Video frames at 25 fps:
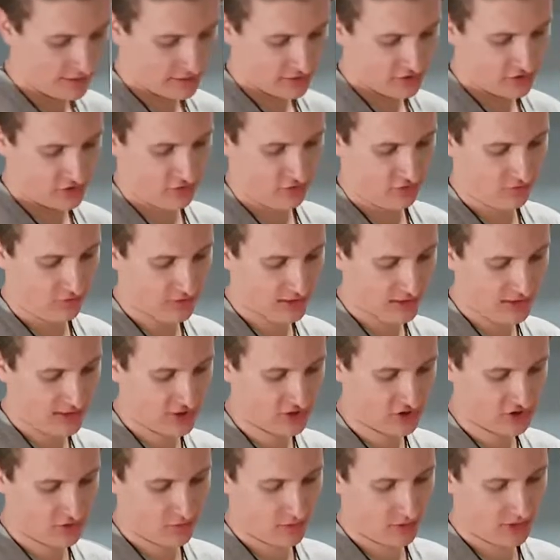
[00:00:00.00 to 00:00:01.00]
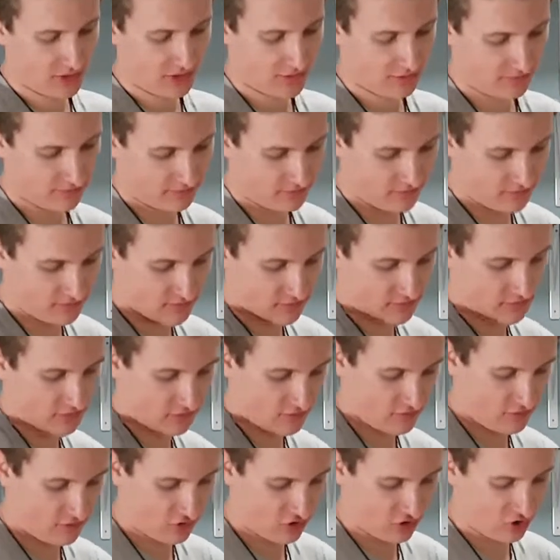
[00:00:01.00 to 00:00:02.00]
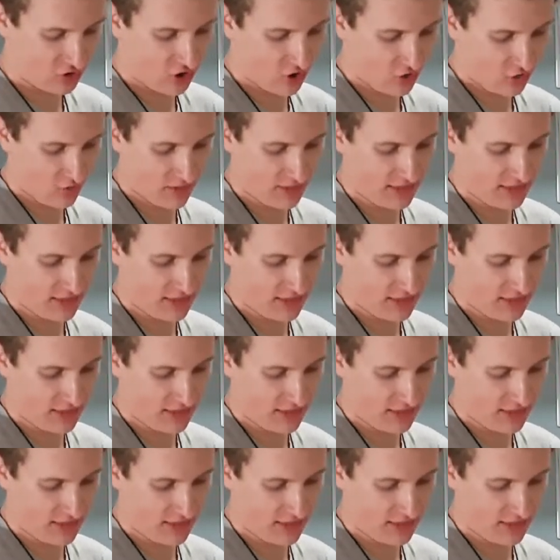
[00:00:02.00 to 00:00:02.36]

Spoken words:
So you really just want to go